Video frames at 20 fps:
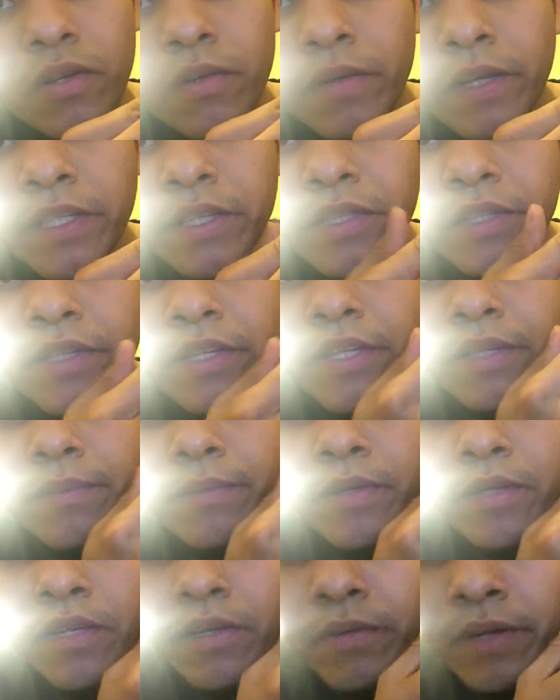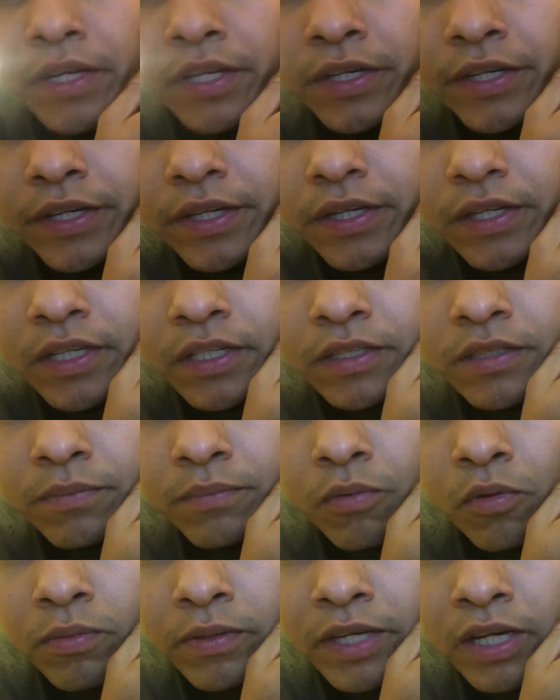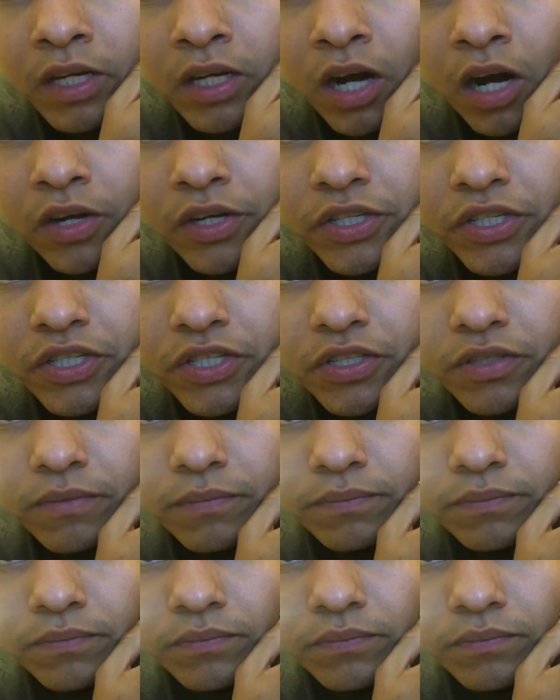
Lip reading: right there, right here. It's the pubic arch.